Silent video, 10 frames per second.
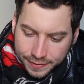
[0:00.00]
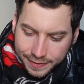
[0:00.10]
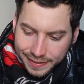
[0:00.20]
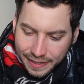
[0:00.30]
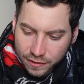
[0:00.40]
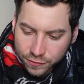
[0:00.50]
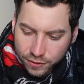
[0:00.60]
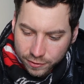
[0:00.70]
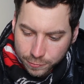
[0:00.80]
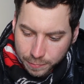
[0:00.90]
The case
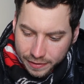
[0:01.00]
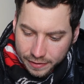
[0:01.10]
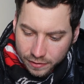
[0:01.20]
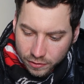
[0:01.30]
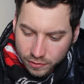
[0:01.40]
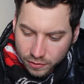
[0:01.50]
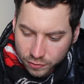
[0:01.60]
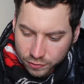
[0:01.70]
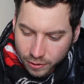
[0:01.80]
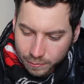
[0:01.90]
for expanding
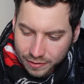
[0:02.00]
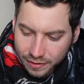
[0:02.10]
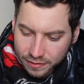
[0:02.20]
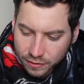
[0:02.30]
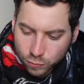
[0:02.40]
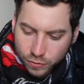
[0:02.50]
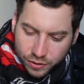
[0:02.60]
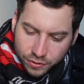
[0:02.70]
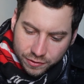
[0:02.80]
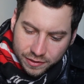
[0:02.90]
those subsidies is
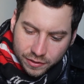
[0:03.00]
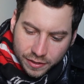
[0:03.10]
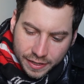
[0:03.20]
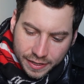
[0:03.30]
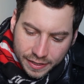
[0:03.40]
weaker still,